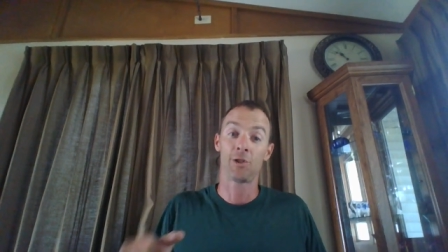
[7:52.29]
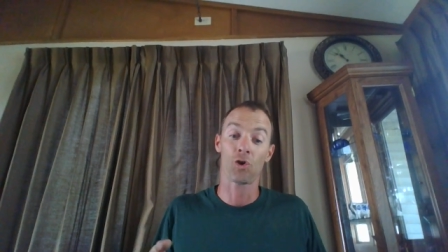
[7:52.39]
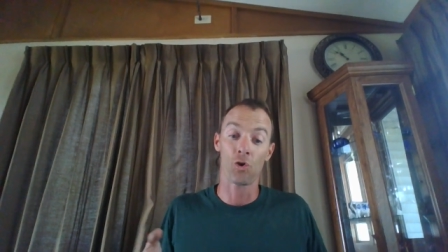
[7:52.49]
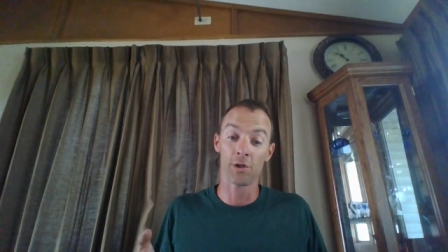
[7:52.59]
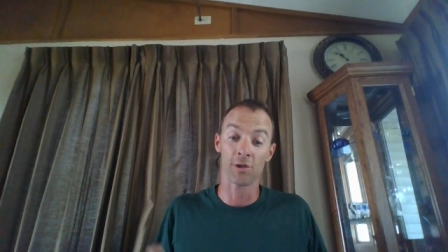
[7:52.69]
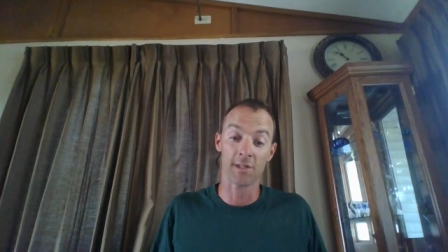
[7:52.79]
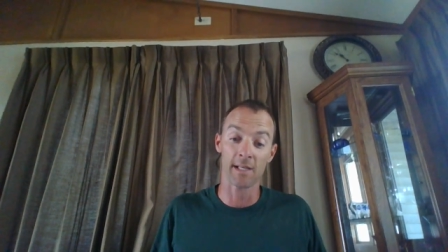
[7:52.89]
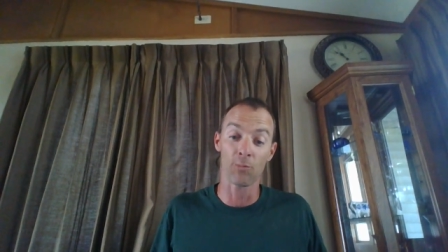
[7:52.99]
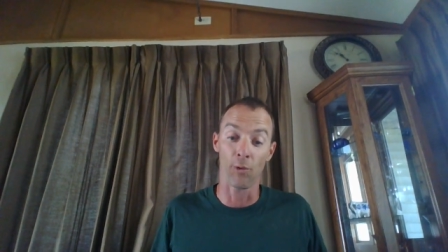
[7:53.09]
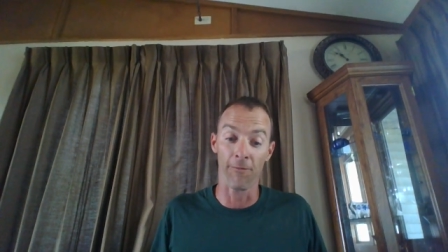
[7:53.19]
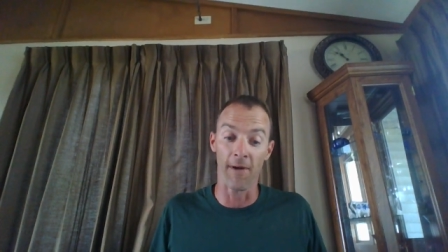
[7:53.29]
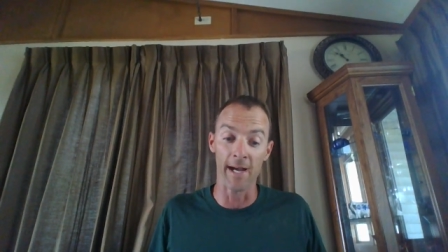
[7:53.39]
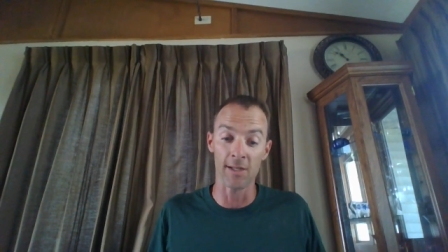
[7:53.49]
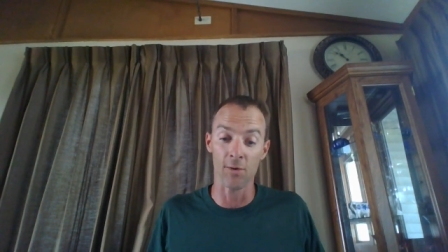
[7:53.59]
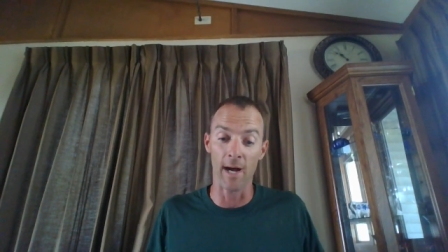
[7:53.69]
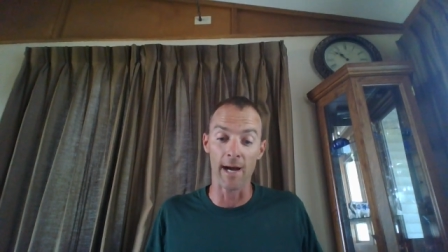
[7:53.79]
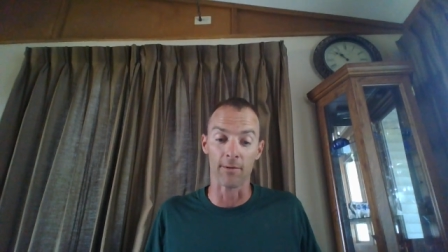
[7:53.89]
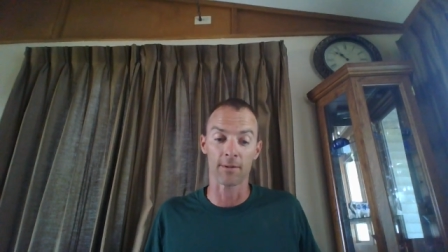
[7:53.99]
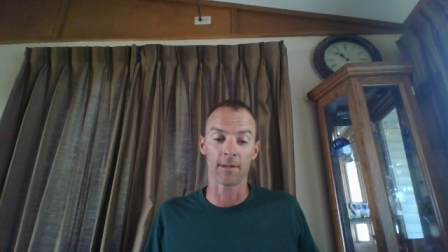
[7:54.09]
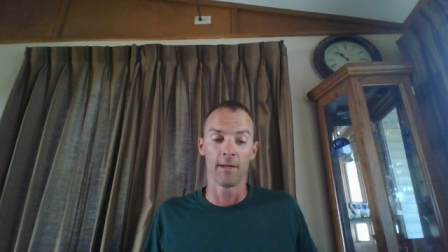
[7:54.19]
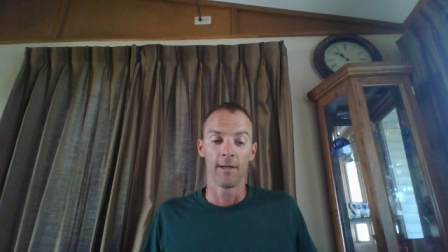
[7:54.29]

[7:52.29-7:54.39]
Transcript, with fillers: sure your sin will find you out.